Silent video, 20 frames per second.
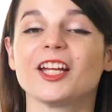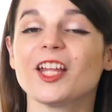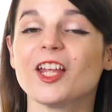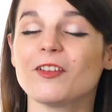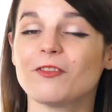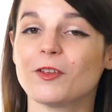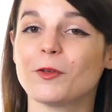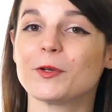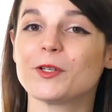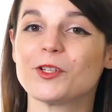
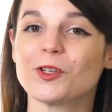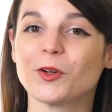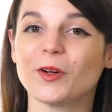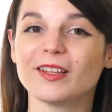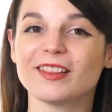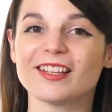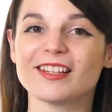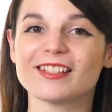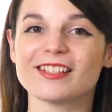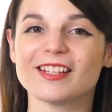If you
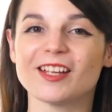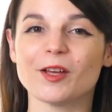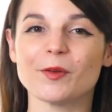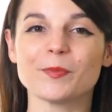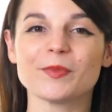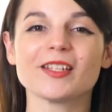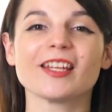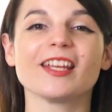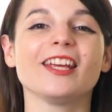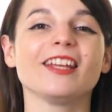enjoyed these
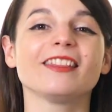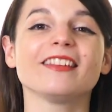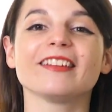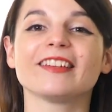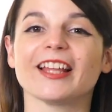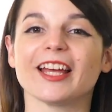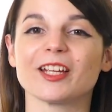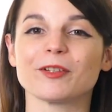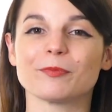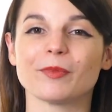tips, hit the
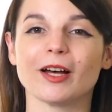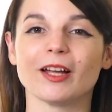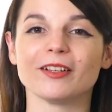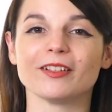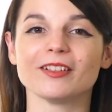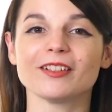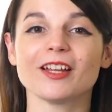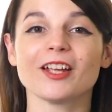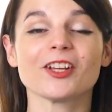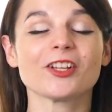like
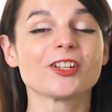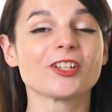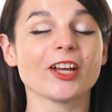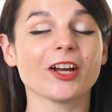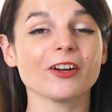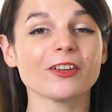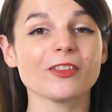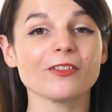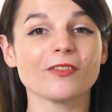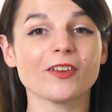button,
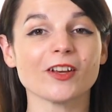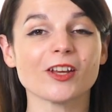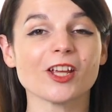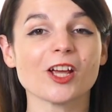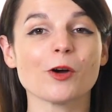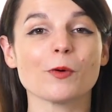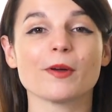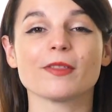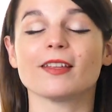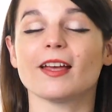share the
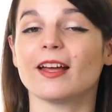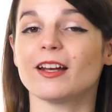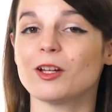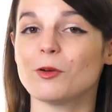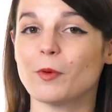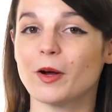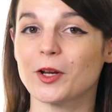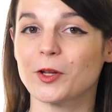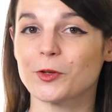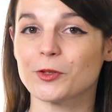video with
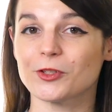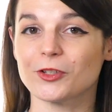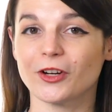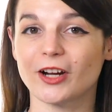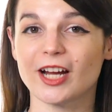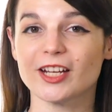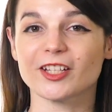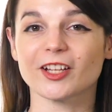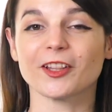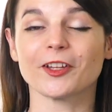anyone who's
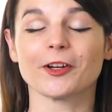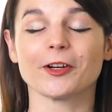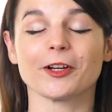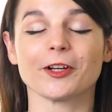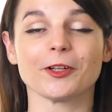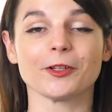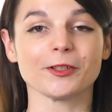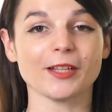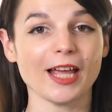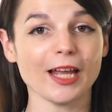trying to learn a
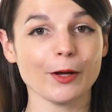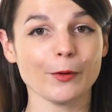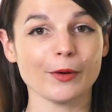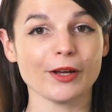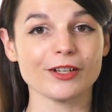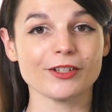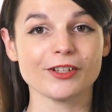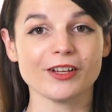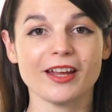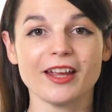new
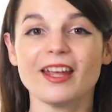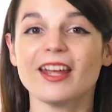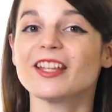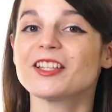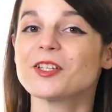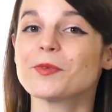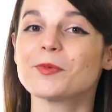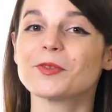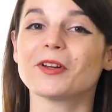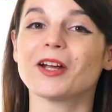language,
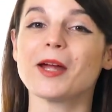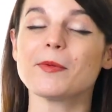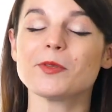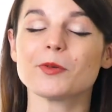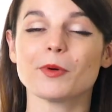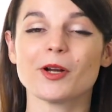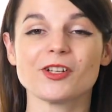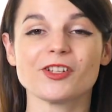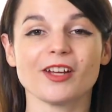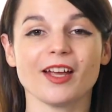and subscribe
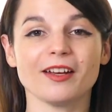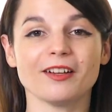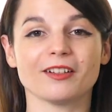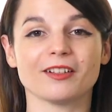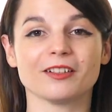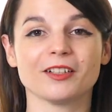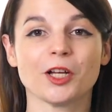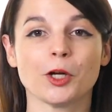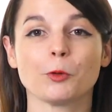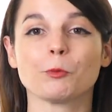to our
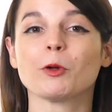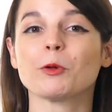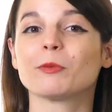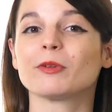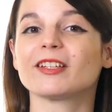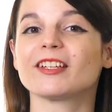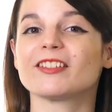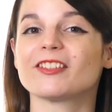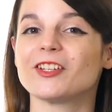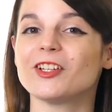channel. We
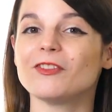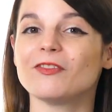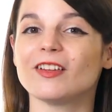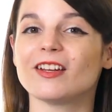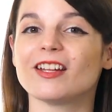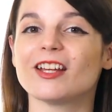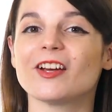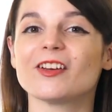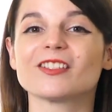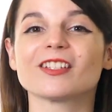release new
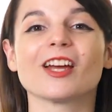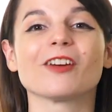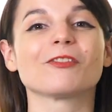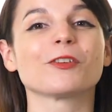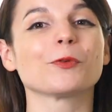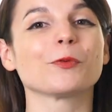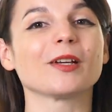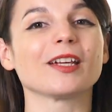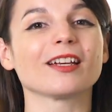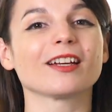videos
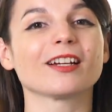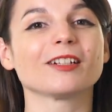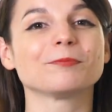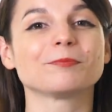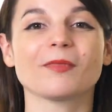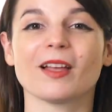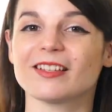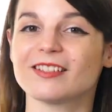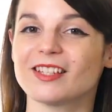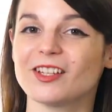every week.
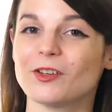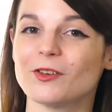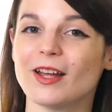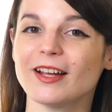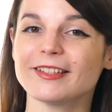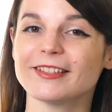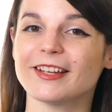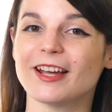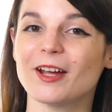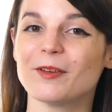I'll see you
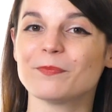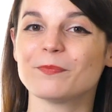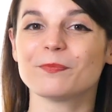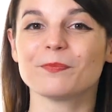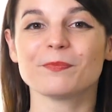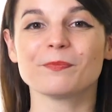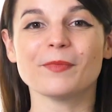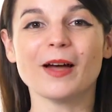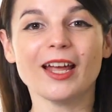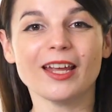next time.
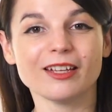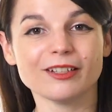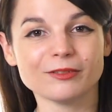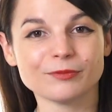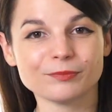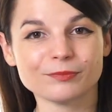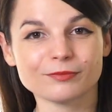Bye!